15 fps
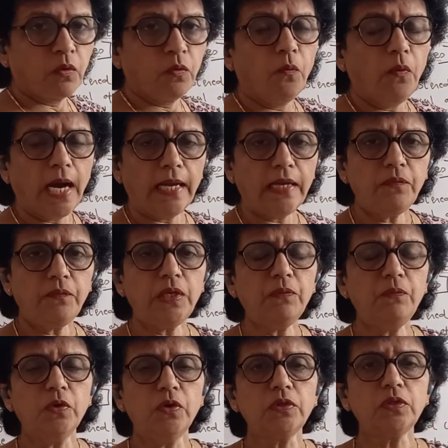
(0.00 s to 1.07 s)
Why
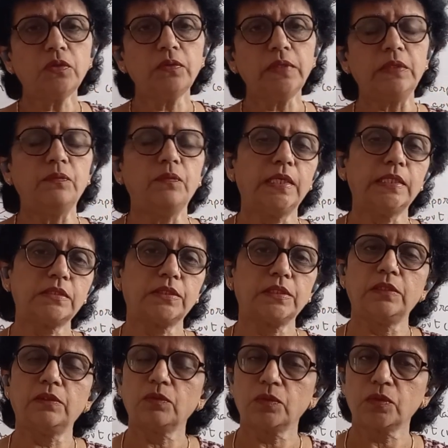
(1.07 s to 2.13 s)
we want to invest
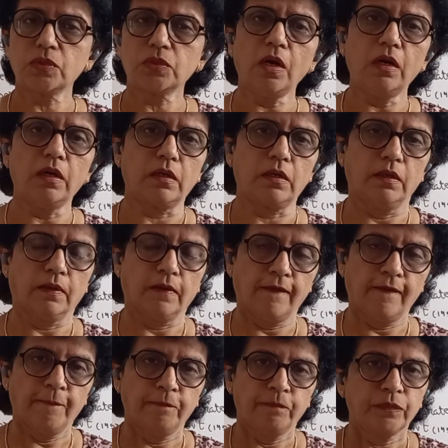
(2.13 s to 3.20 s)
into stock?
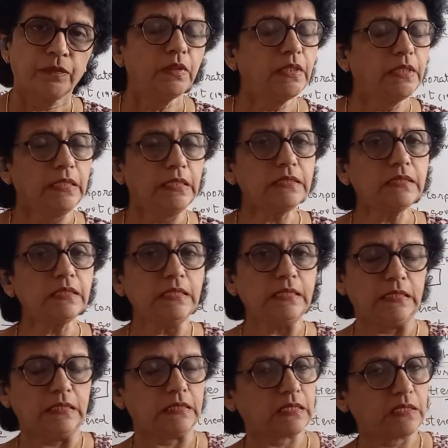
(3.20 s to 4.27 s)
The reason
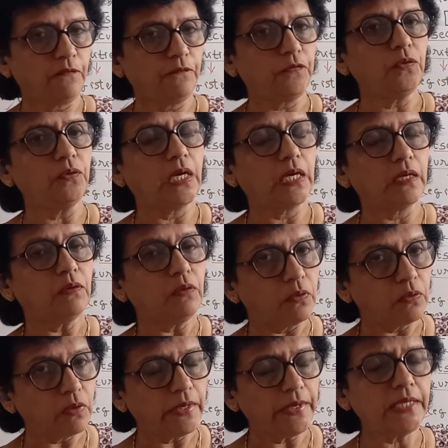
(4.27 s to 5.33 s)
is if you are
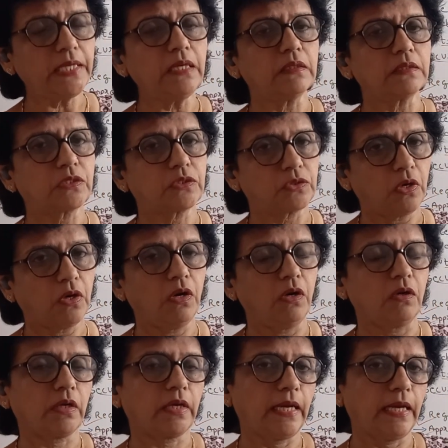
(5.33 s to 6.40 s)
holding a
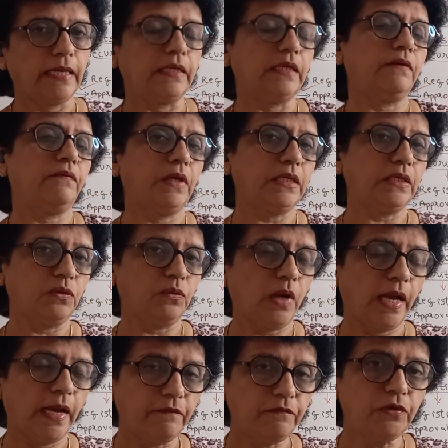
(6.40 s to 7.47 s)
stock and when you
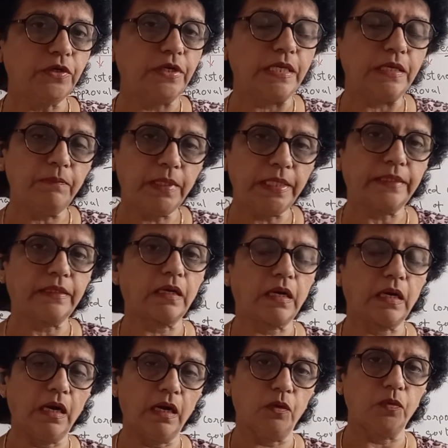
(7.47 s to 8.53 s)
have your demat
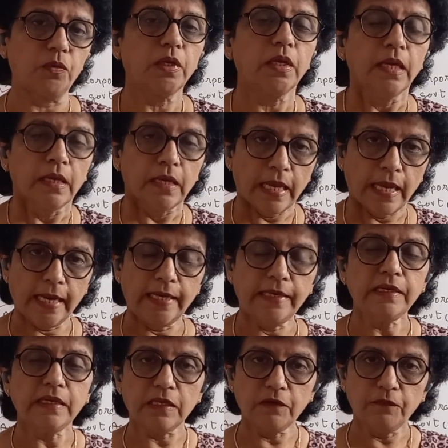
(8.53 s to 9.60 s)
account
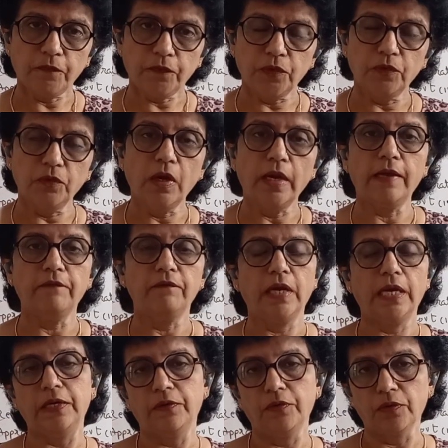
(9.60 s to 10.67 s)
and if you have
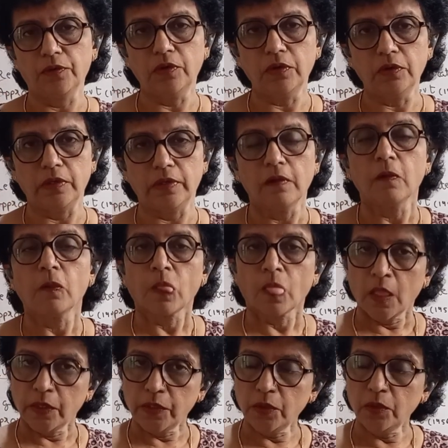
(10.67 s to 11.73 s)
enrolled,
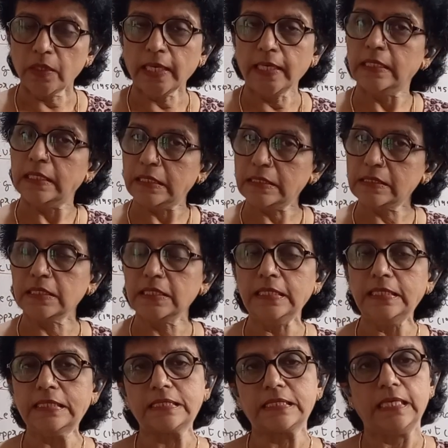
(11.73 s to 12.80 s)
you can
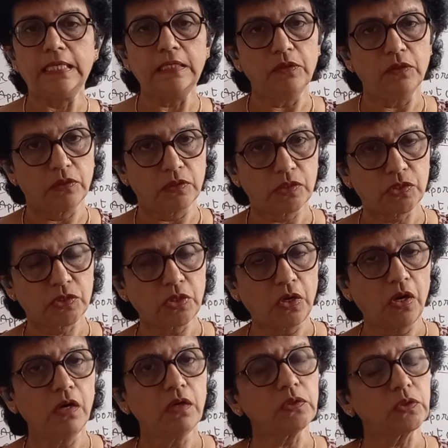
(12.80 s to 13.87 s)
easily sell your
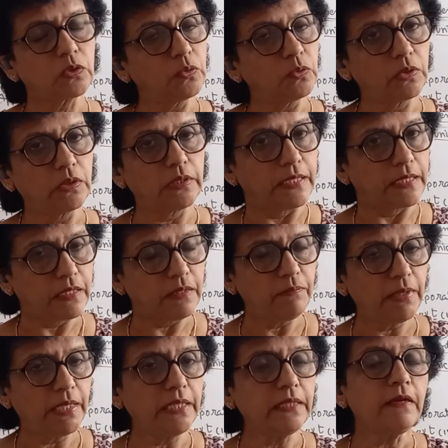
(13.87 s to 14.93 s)
stock through the
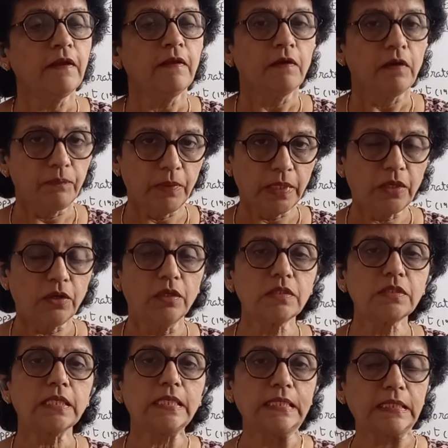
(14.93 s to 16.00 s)
demat
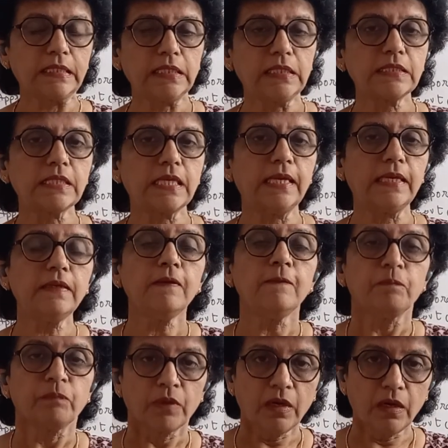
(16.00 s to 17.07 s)
because it is
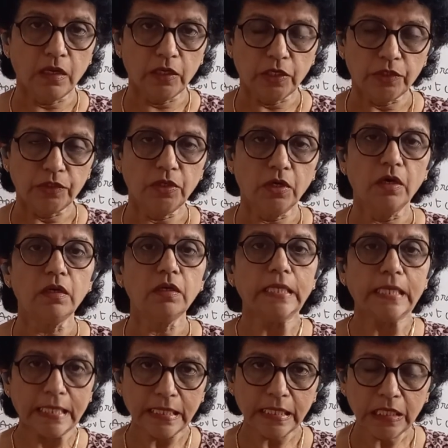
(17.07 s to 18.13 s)

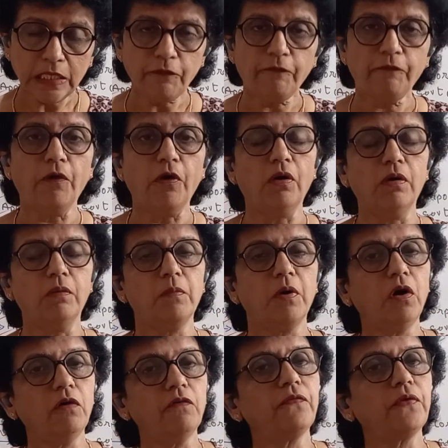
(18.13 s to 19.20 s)
your e-form
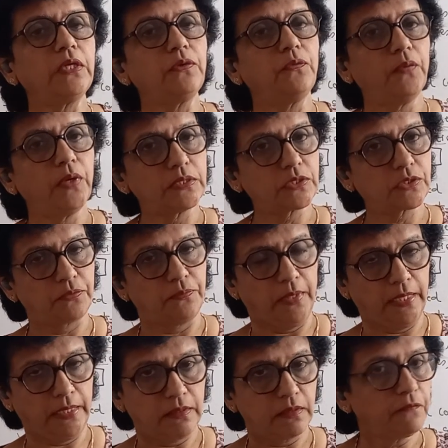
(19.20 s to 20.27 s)
of
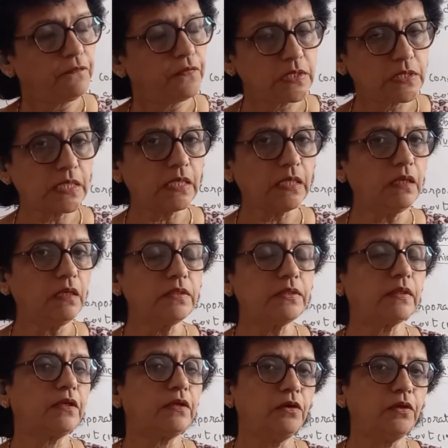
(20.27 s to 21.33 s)
investment. The physical
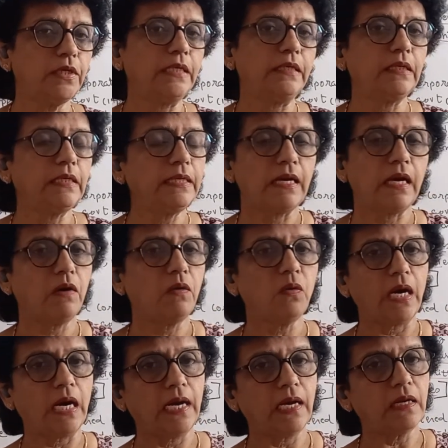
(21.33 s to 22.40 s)
security now
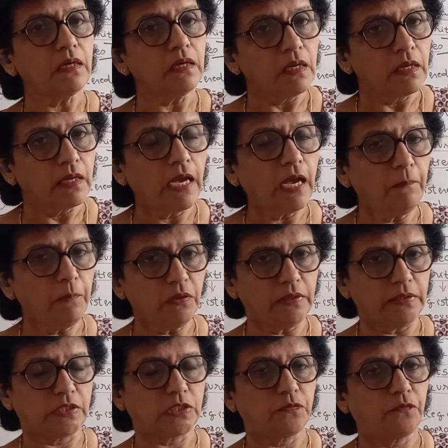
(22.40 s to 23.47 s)
are
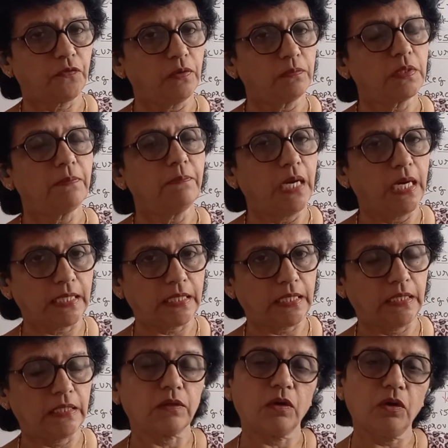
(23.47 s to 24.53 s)
abolished from the
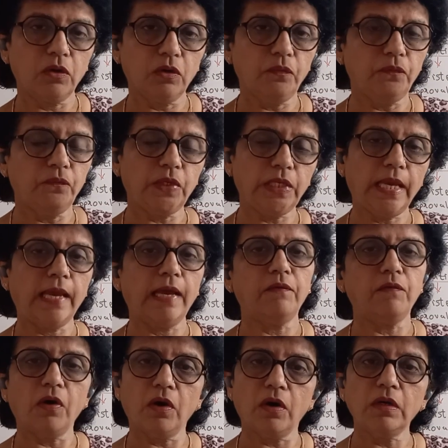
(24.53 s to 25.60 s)
market. We
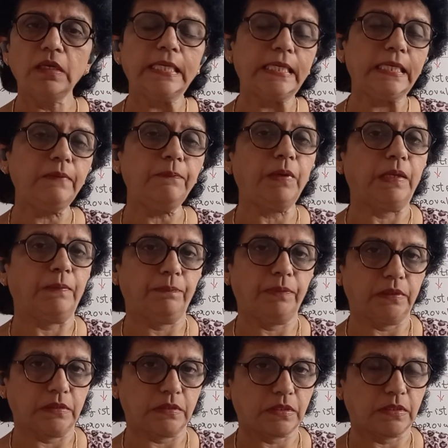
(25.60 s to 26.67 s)
have all
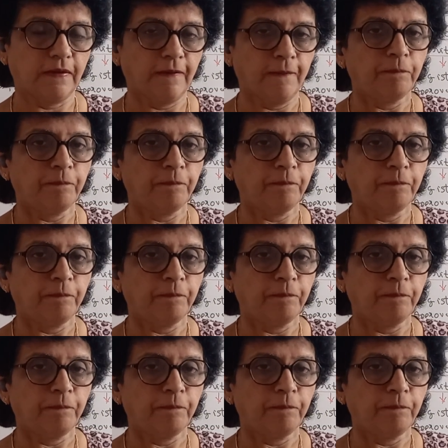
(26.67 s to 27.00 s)
e-papers.